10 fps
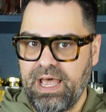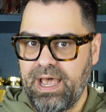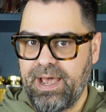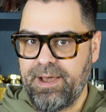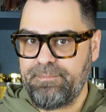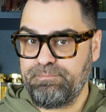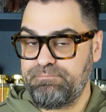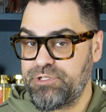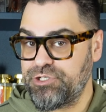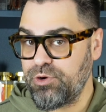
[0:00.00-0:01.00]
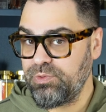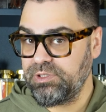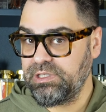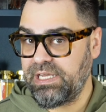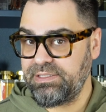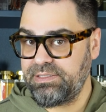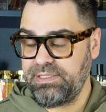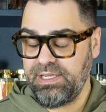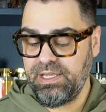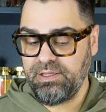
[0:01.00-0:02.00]
Uh, so let's
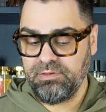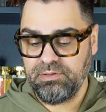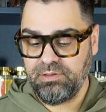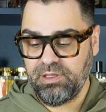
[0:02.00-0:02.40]
see.